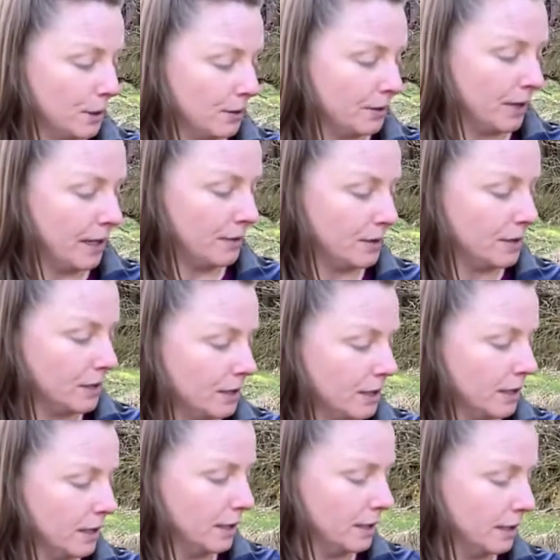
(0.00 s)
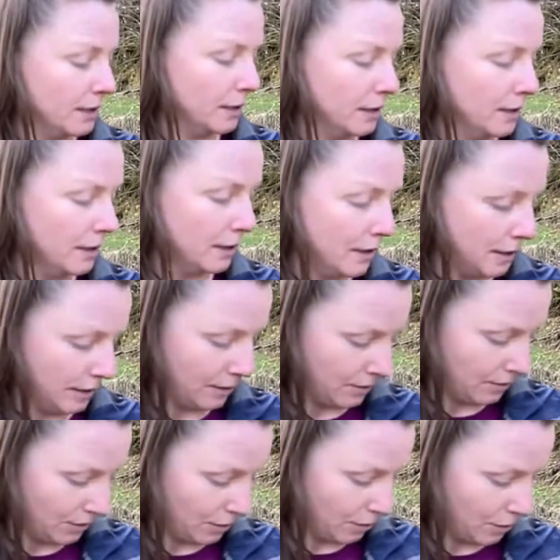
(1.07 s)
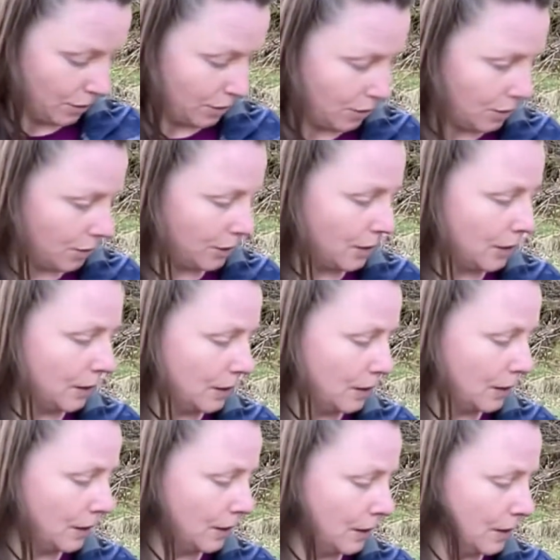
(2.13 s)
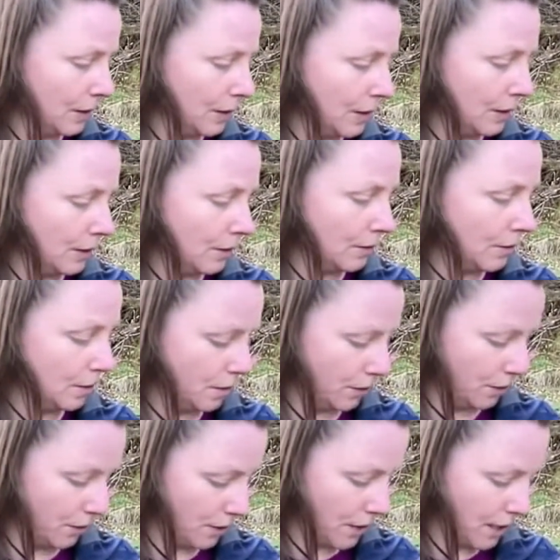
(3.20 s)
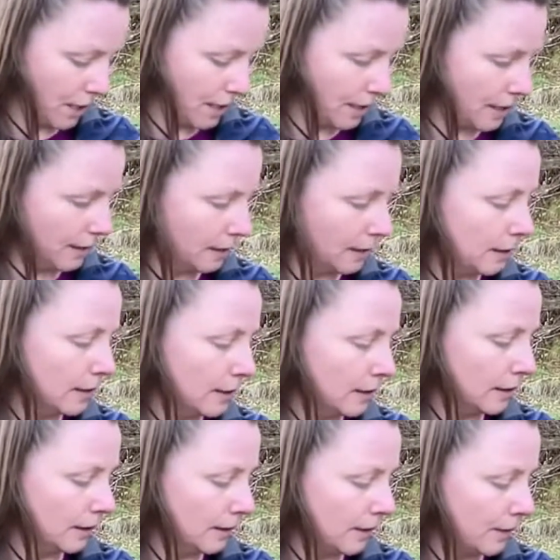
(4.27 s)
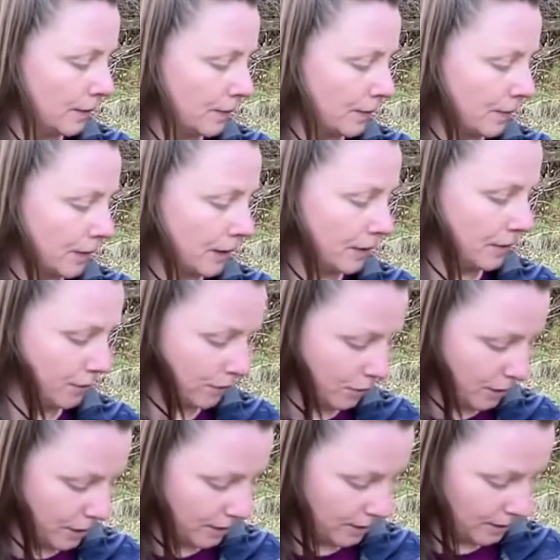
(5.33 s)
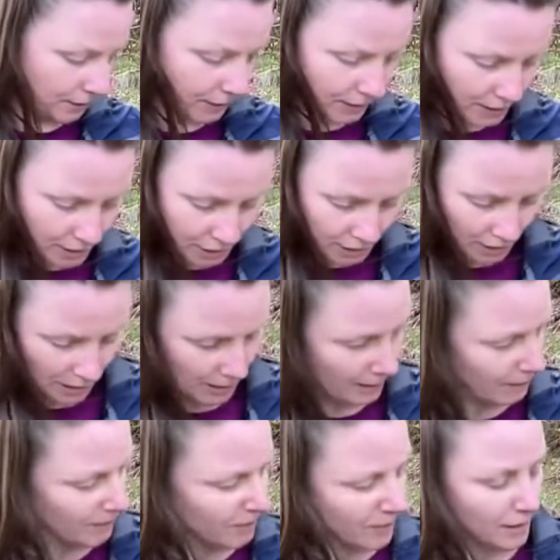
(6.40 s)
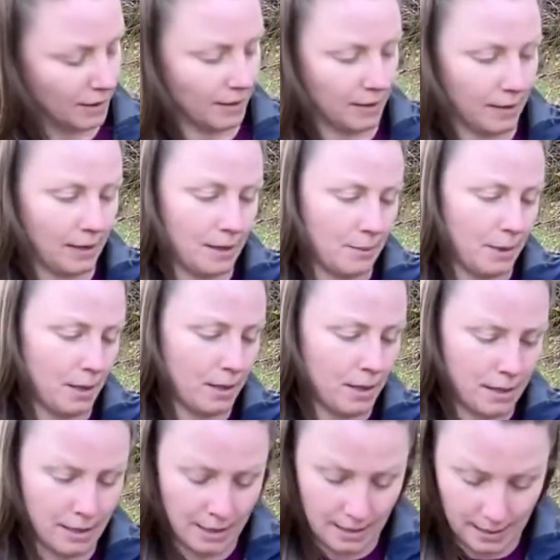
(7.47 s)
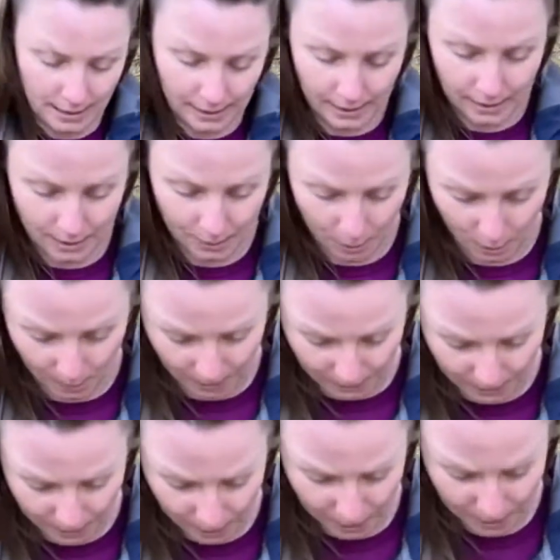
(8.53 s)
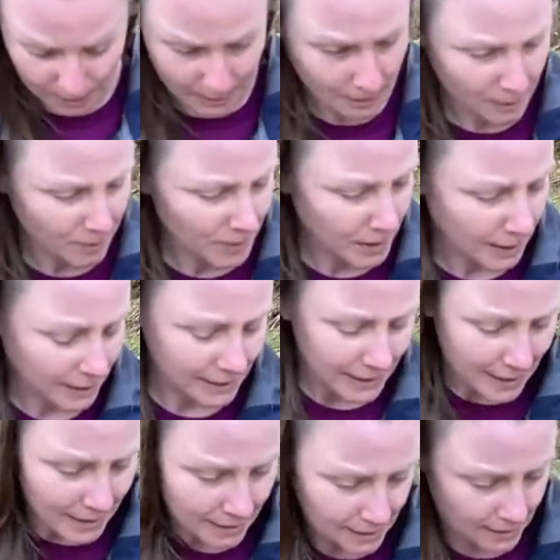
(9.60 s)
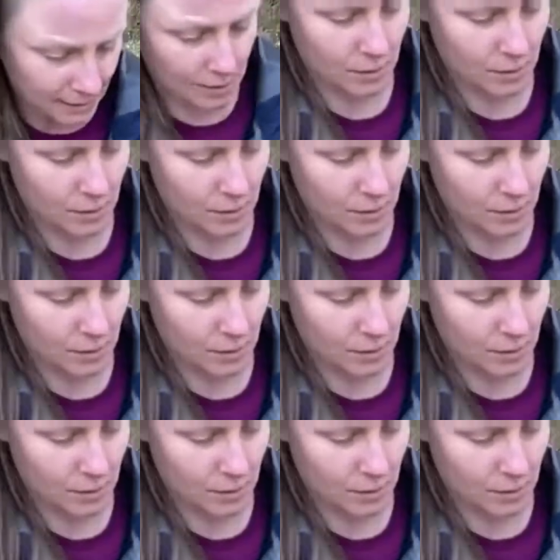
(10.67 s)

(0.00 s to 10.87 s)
of lavender. We'll go 2. We'll go 3 and 4 to finish that part. Pop the lid on, and next